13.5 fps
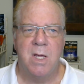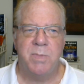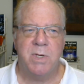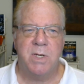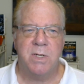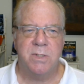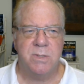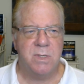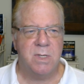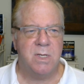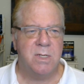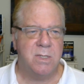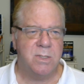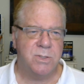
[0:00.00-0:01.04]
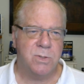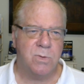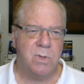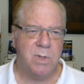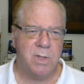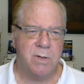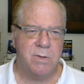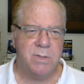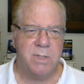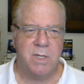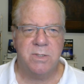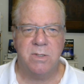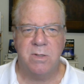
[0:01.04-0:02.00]
because it is so clear it
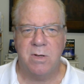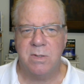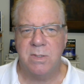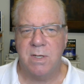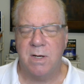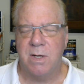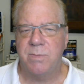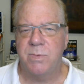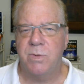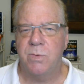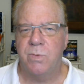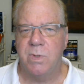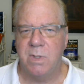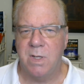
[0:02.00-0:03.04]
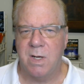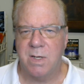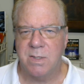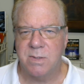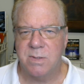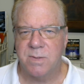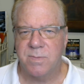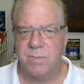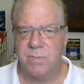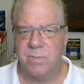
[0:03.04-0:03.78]
takes a long time to realize.